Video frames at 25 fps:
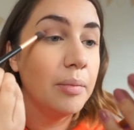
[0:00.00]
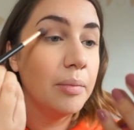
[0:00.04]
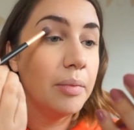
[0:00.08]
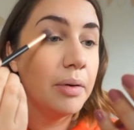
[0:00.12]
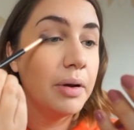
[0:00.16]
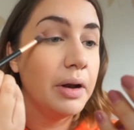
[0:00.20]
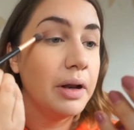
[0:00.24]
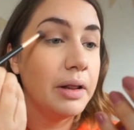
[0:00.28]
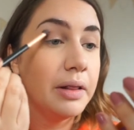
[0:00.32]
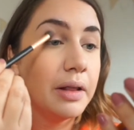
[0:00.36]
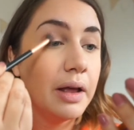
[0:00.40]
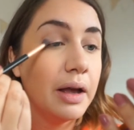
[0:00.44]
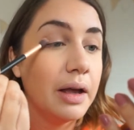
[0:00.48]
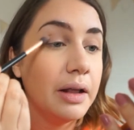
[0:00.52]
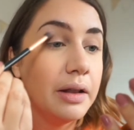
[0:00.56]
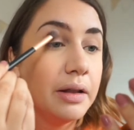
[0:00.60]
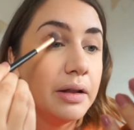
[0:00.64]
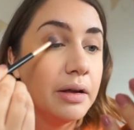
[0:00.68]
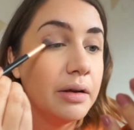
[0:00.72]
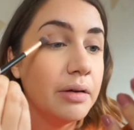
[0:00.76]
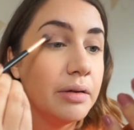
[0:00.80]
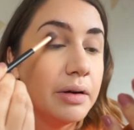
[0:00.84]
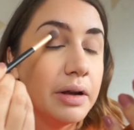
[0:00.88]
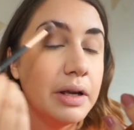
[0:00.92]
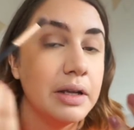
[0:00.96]
putting that in the
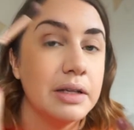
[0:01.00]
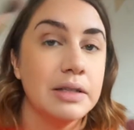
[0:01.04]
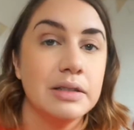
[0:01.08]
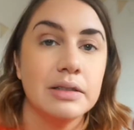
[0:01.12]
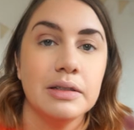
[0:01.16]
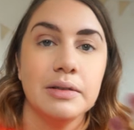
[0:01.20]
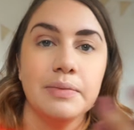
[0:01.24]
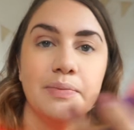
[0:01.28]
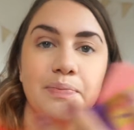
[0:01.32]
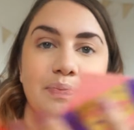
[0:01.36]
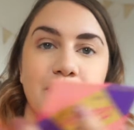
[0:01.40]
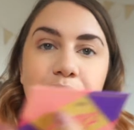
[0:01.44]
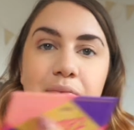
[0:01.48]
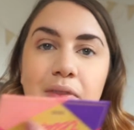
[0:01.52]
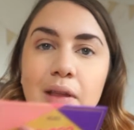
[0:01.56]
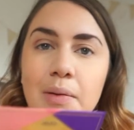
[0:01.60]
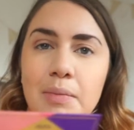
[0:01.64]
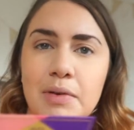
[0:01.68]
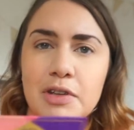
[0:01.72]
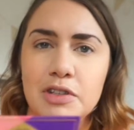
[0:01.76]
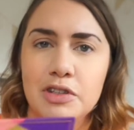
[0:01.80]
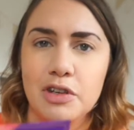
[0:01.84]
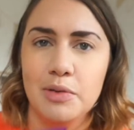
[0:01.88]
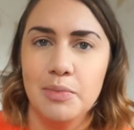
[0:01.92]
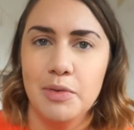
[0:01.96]
crease. Let
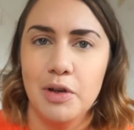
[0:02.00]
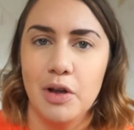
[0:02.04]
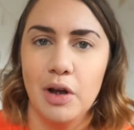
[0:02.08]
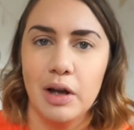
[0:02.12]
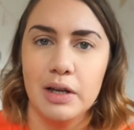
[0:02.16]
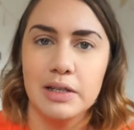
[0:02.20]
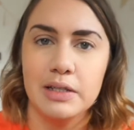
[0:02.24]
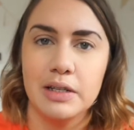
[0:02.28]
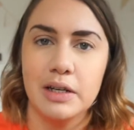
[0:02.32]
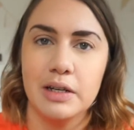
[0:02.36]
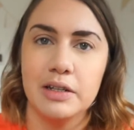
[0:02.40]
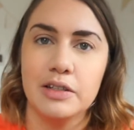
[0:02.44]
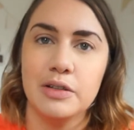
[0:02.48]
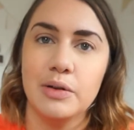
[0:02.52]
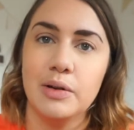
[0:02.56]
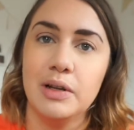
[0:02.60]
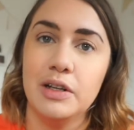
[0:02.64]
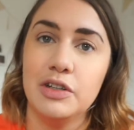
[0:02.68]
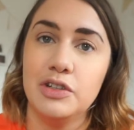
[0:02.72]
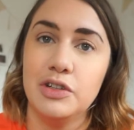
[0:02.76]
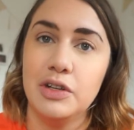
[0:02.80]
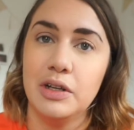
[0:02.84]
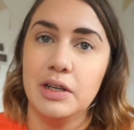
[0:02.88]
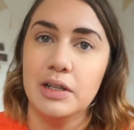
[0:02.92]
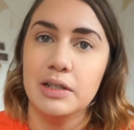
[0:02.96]
me zoom you guys in so at
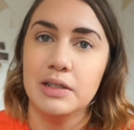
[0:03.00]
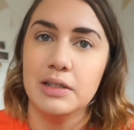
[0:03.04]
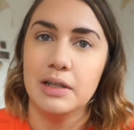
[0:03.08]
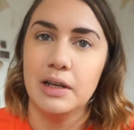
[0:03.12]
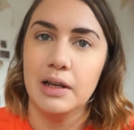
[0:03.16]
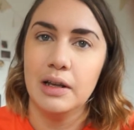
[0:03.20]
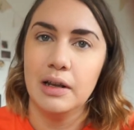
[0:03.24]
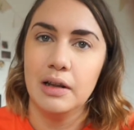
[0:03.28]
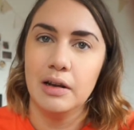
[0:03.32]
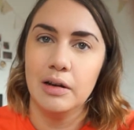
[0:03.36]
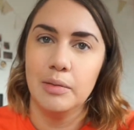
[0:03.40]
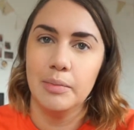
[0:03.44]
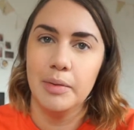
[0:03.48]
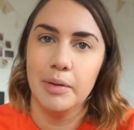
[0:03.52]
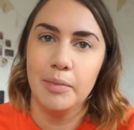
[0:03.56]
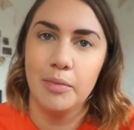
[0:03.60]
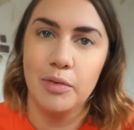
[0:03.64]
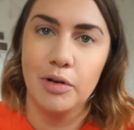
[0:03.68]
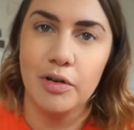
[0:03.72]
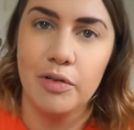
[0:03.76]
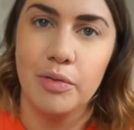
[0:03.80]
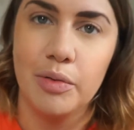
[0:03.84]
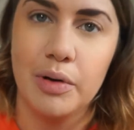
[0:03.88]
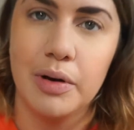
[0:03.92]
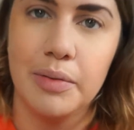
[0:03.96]
least you can see a little bit
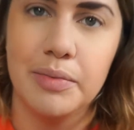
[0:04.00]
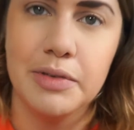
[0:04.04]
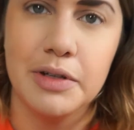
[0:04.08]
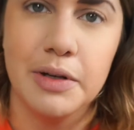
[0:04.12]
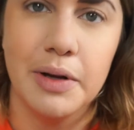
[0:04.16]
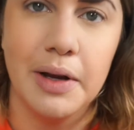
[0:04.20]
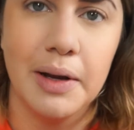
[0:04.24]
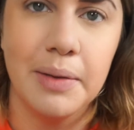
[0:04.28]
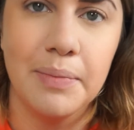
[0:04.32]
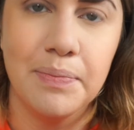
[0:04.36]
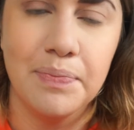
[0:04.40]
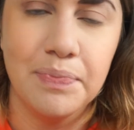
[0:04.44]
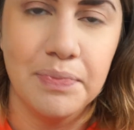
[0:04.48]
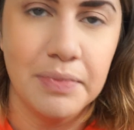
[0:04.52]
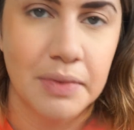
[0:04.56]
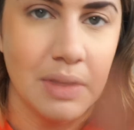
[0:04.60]
more of what I'm doing.